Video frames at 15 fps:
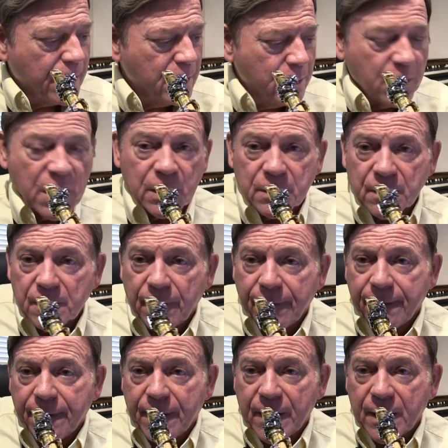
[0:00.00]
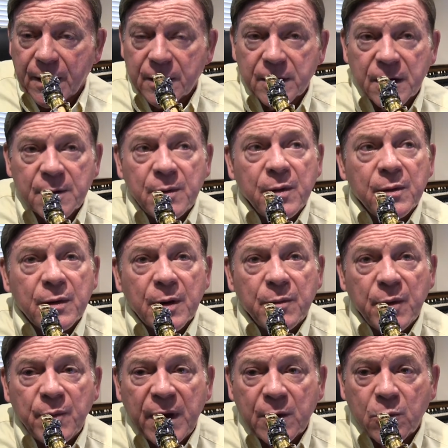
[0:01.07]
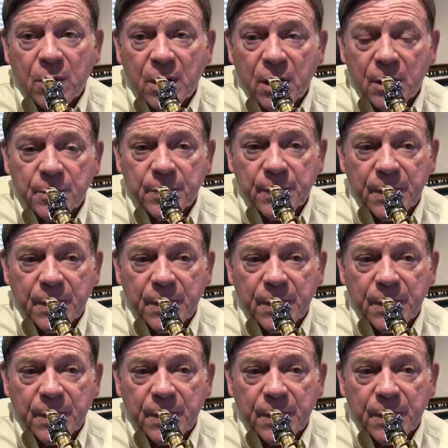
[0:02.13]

Well, let me make one up.